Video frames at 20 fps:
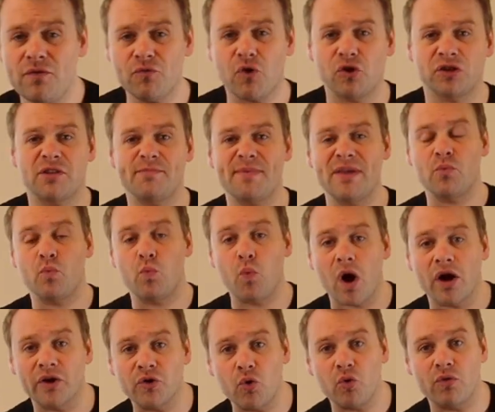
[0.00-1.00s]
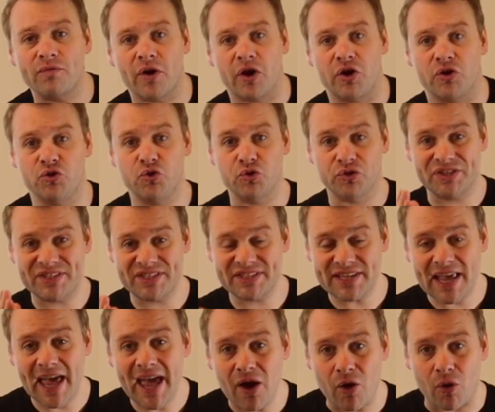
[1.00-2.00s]
is you've got to be won over
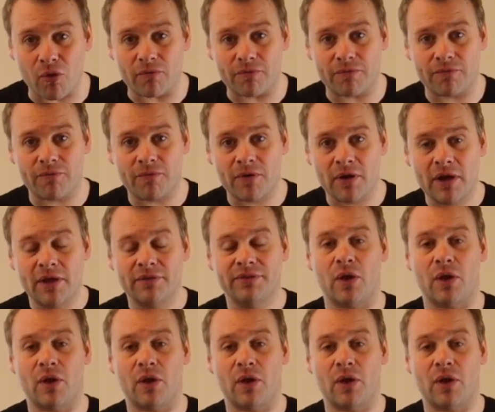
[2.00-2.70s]
yourself